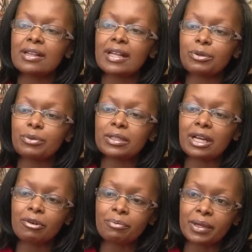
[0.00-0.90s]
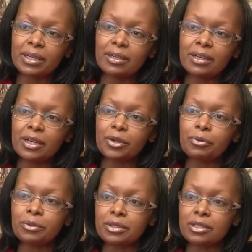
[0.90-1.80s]
that will now be
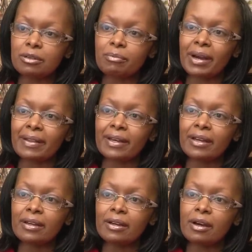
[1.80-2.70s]
used by the